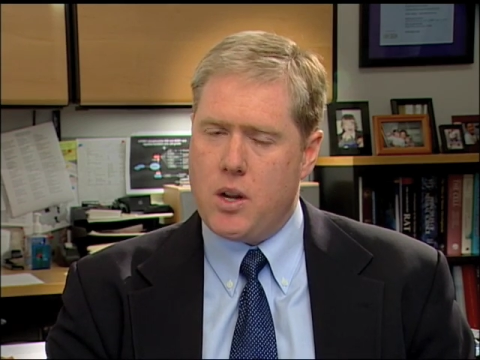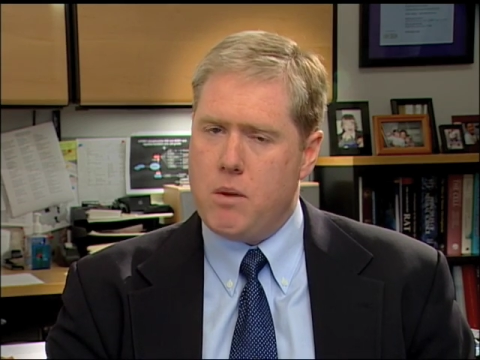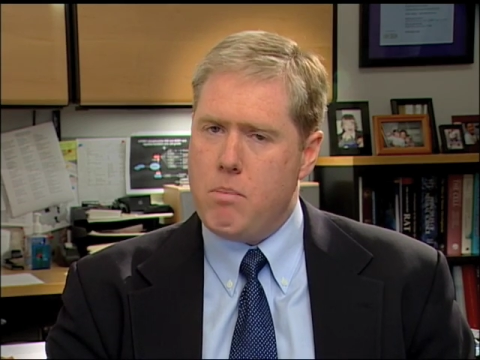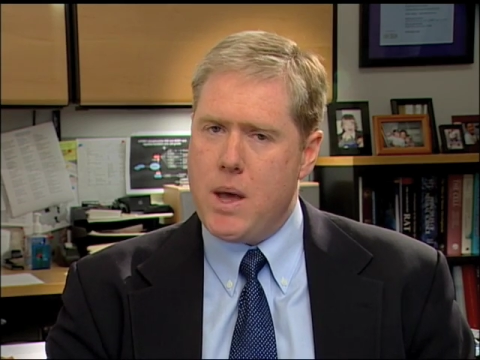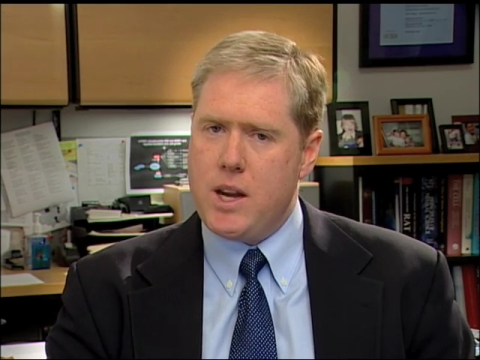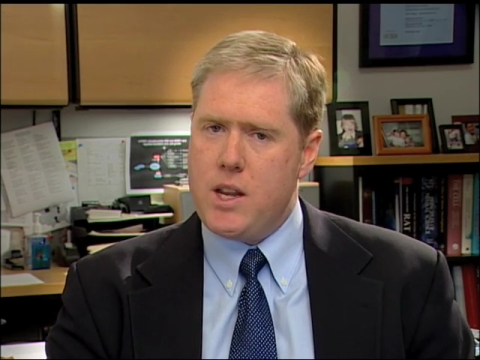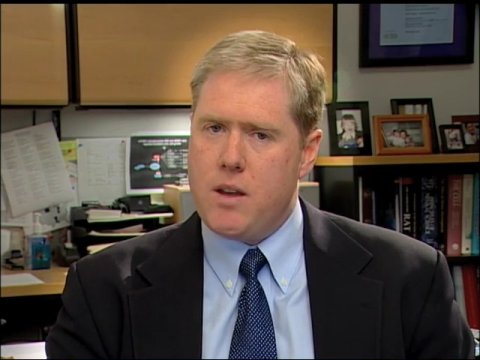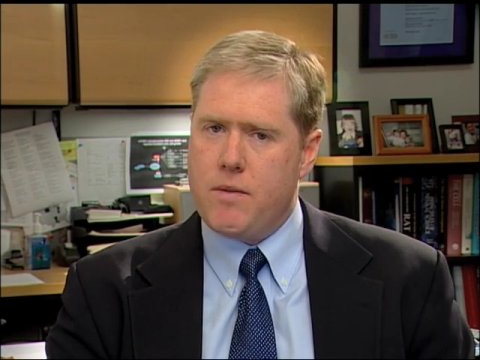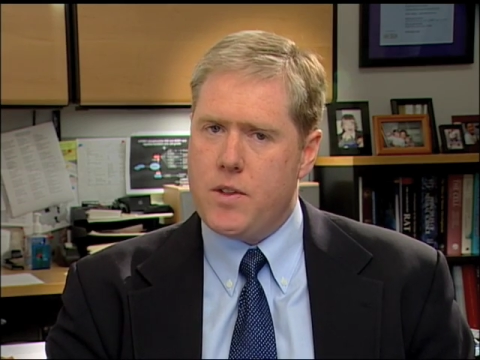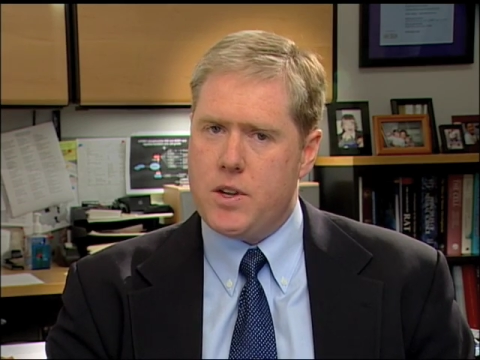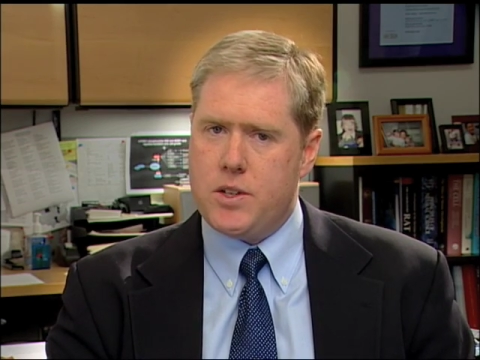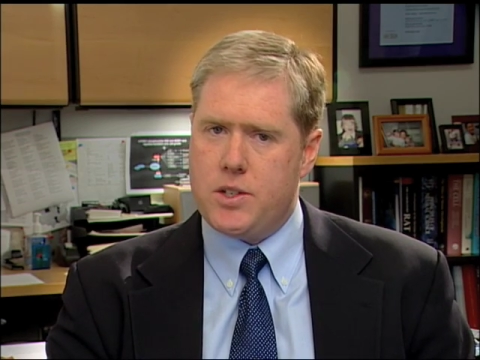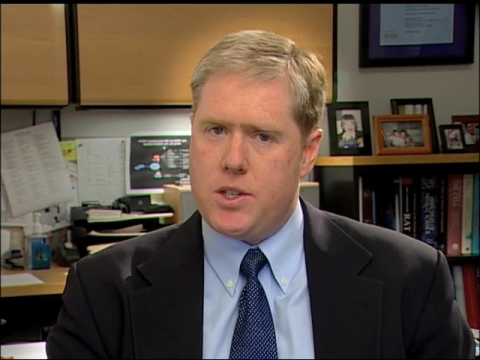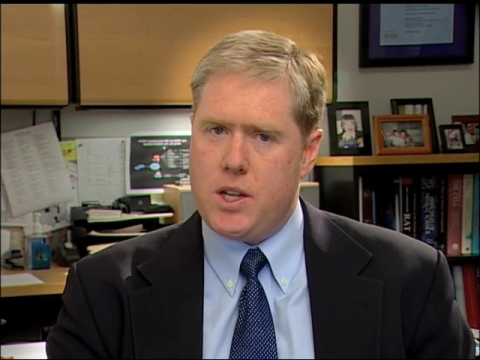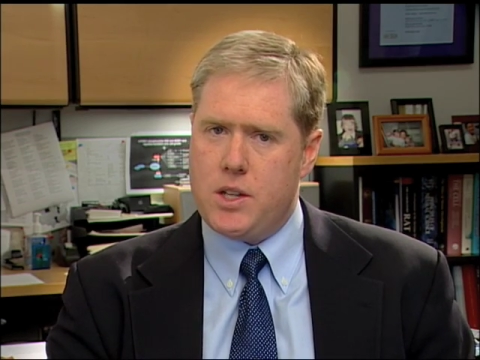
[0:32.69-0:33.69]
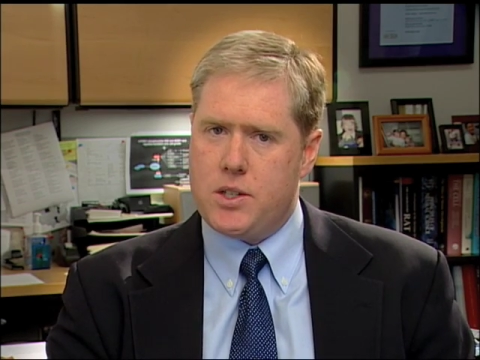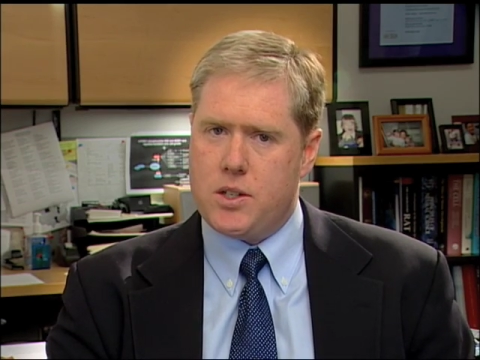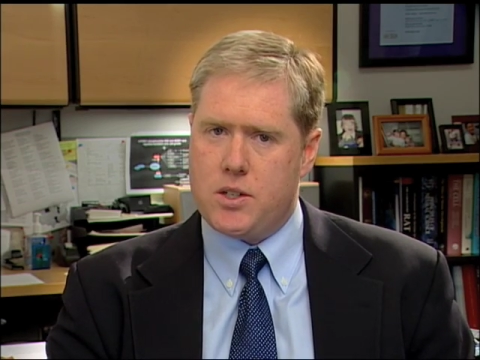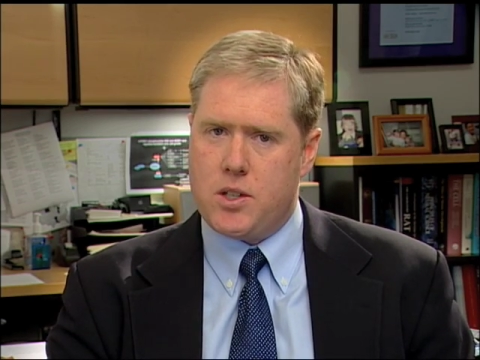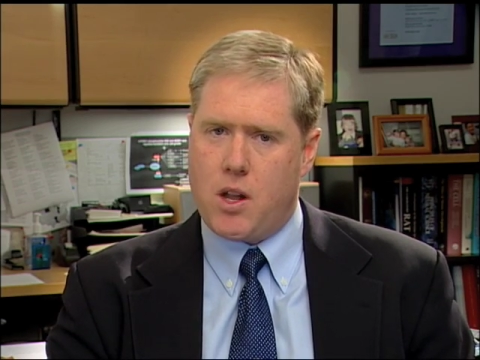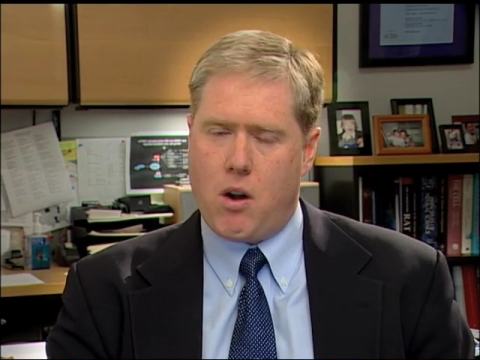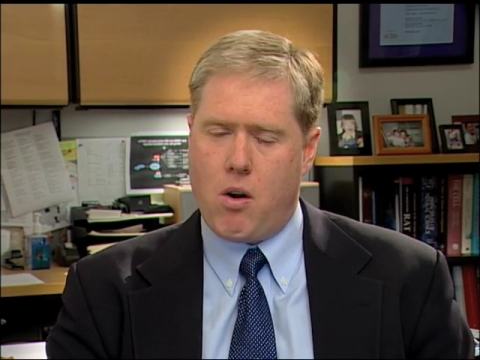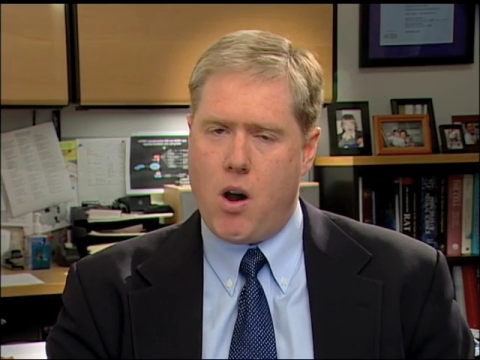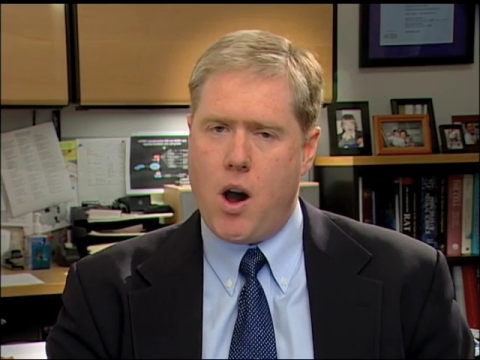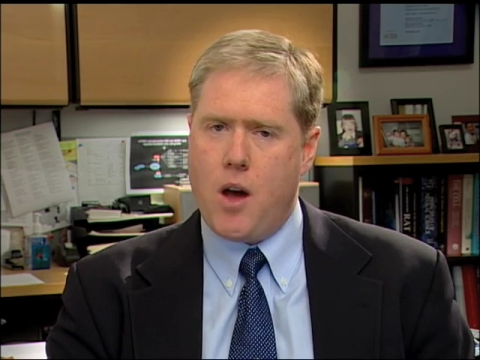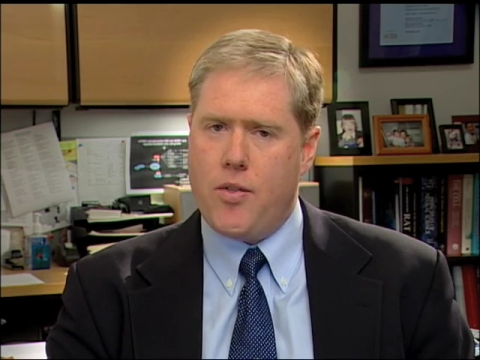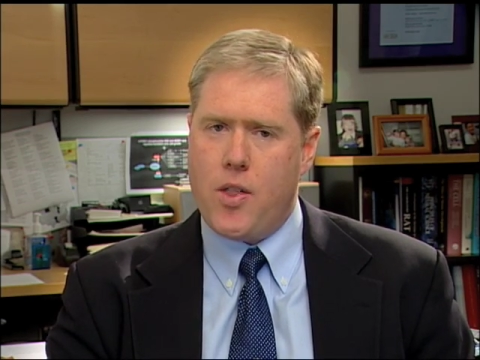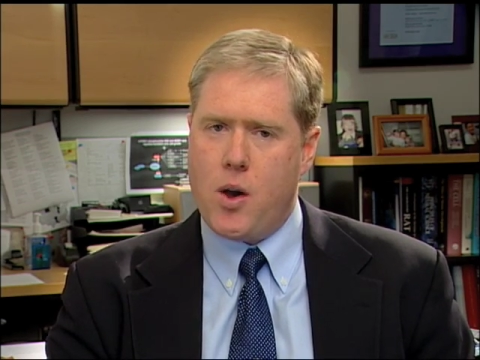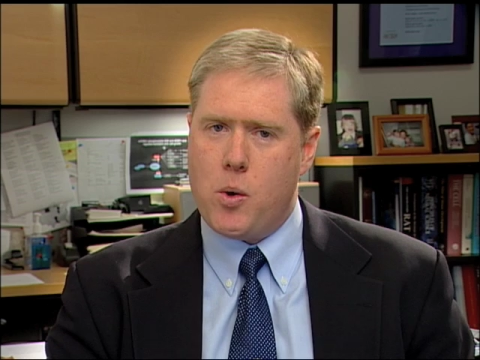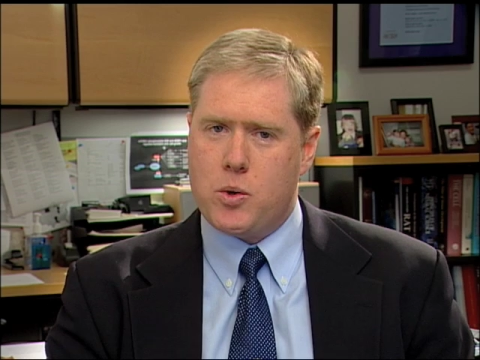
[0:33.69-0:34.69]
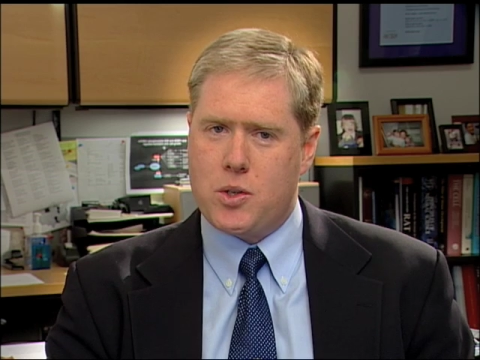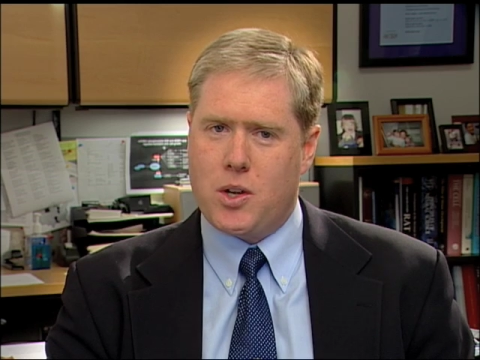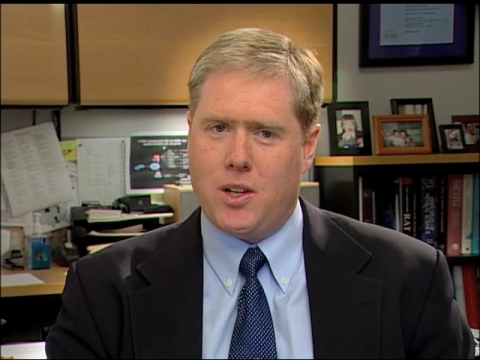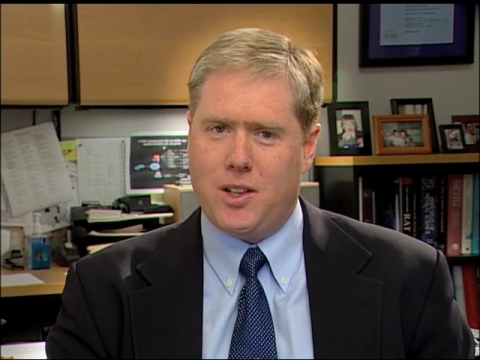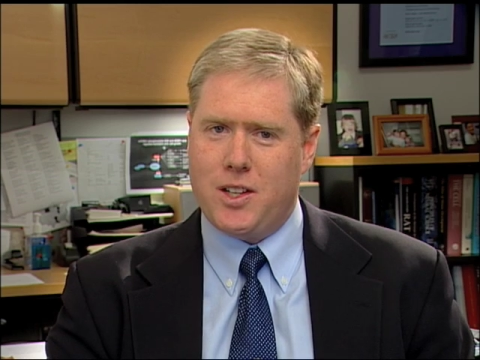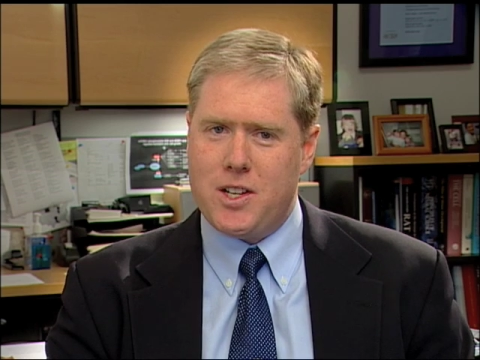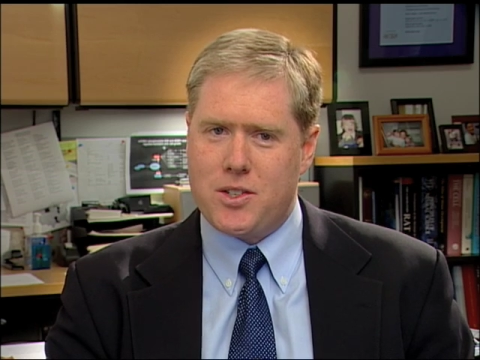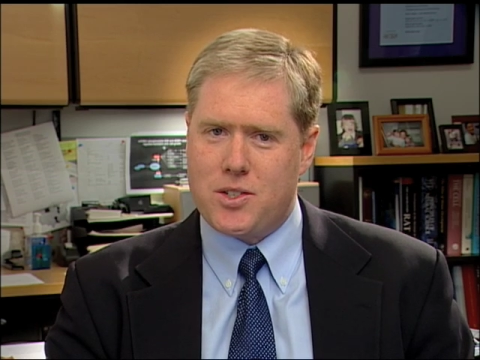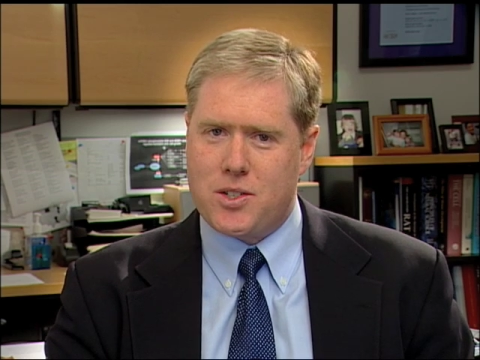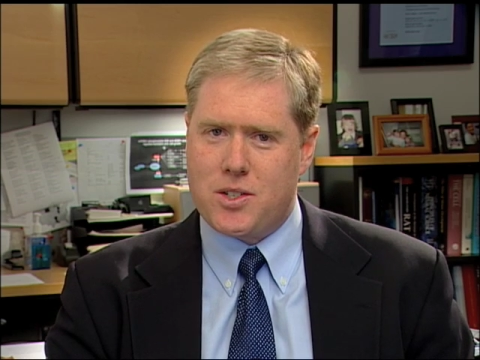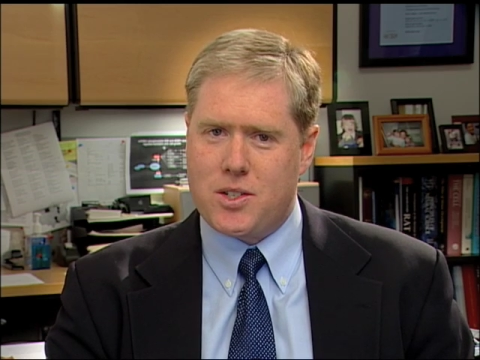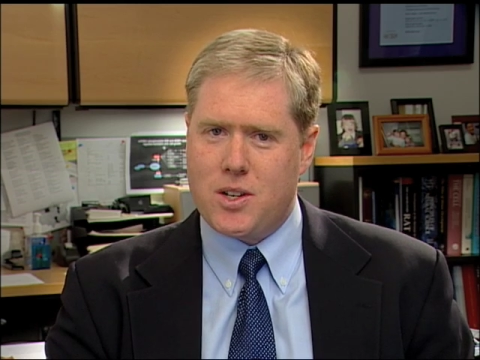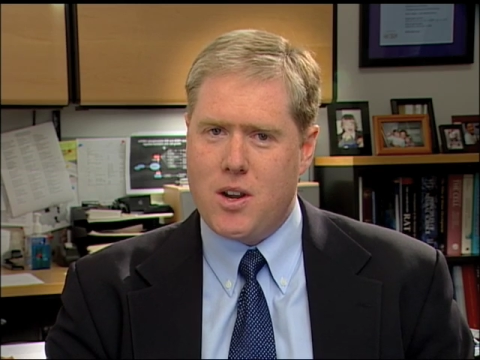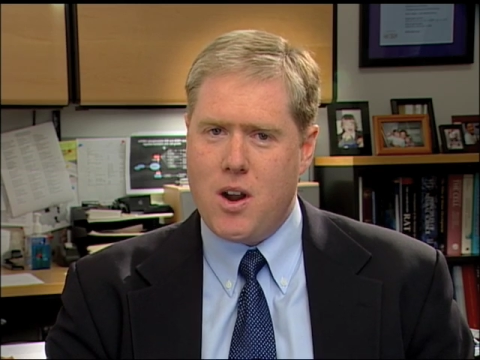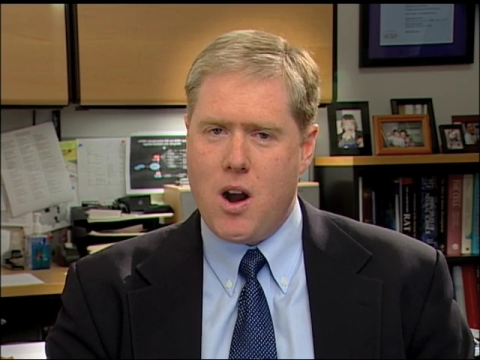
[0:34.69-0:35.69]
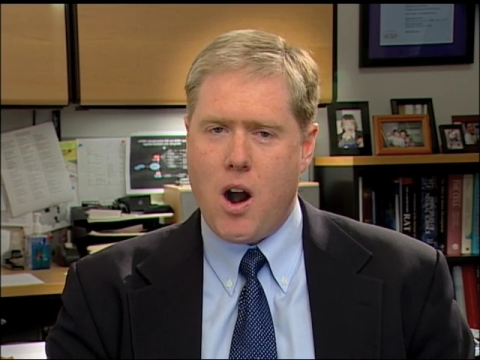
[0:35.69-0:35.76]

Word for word: and many of the diseases that are on those lists